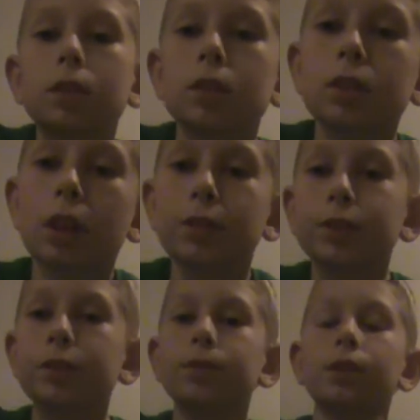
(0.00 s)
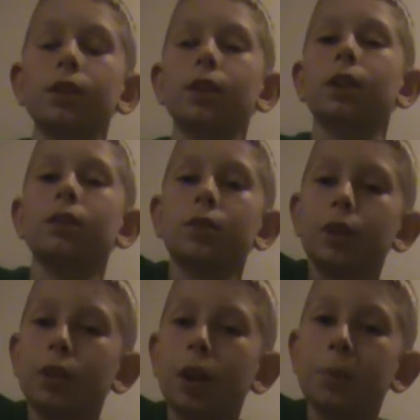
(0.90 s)
just haven't really gotten
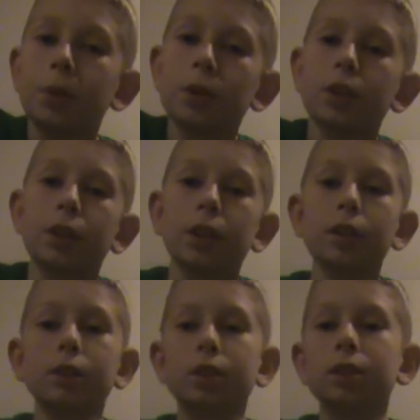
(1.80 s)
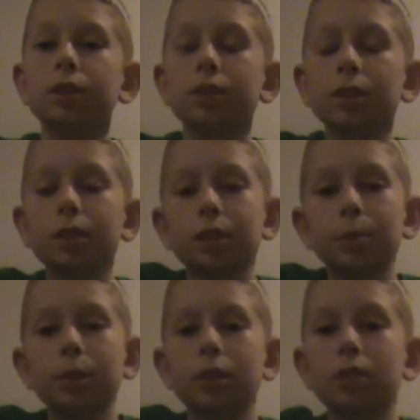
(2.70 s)
around to uploading it. It's, I
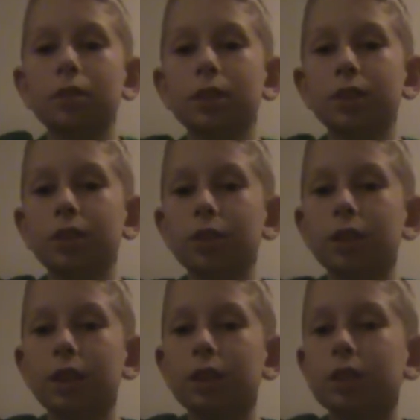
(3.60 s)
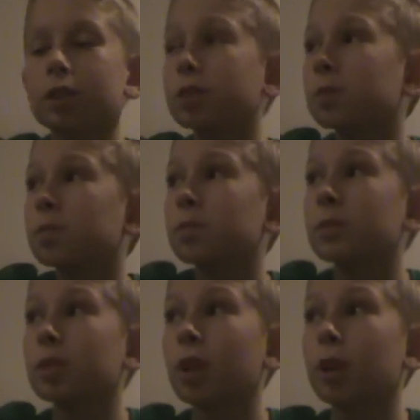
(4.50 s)
mean, it still takes
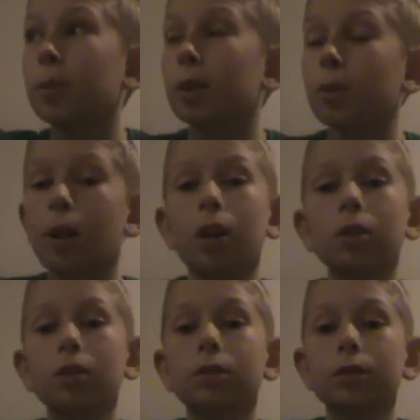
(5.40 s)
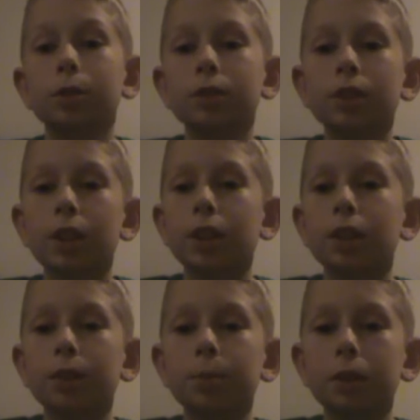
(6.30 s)
quite a bit of while for
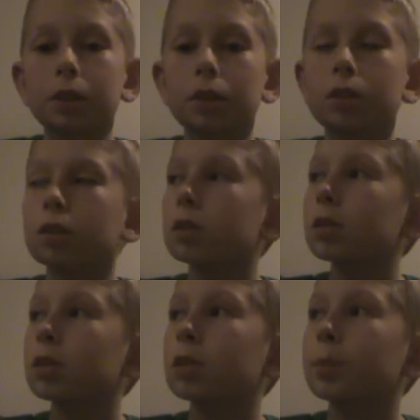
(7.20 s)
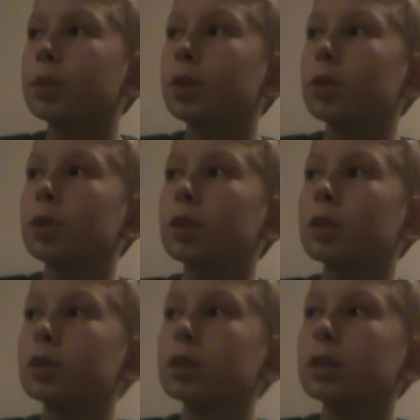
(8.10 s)
my little computer
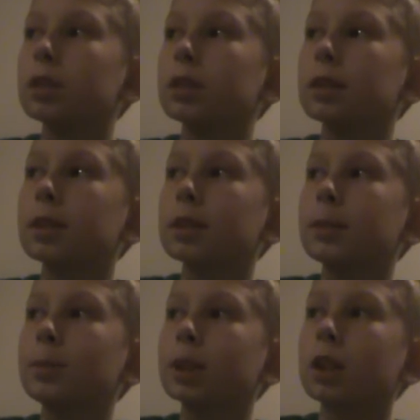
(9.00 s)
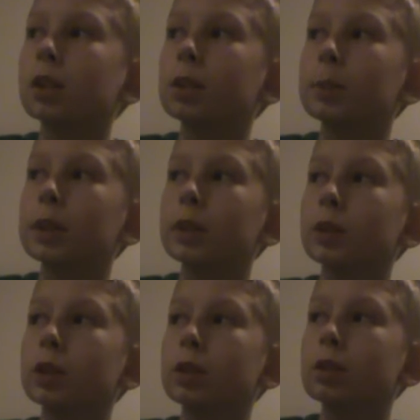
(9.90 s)
over there. Yeah, I'm talking
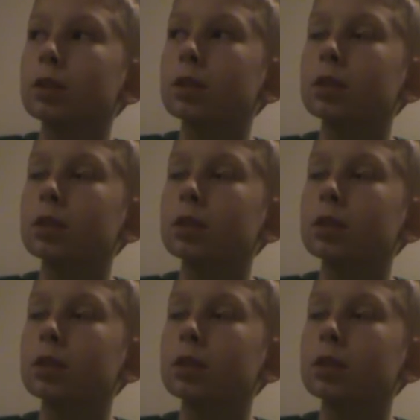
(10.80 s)
about you.